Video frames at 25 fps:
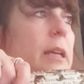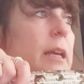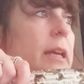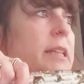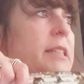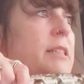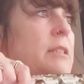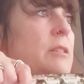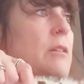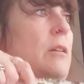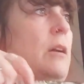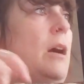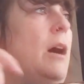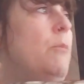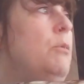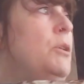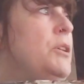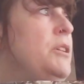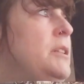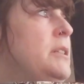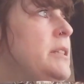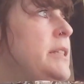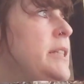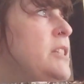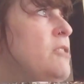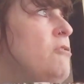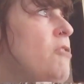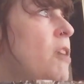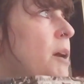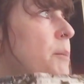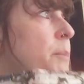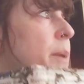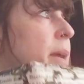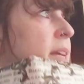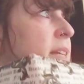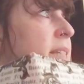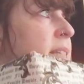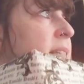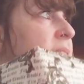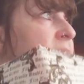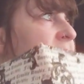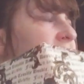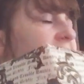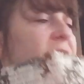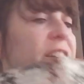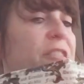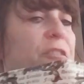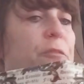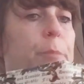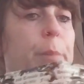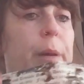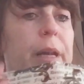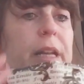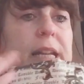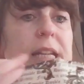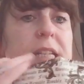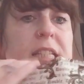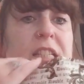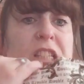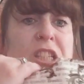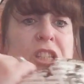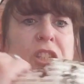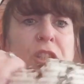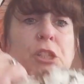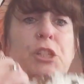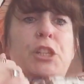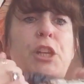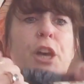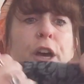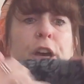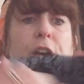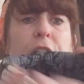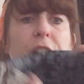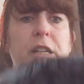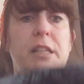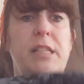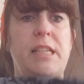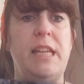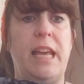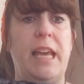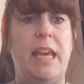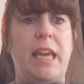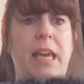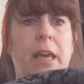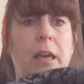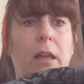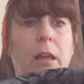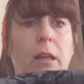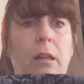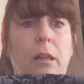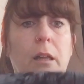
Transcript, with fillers: it's, I wouldn't describe it as stiff, but it's sturdy.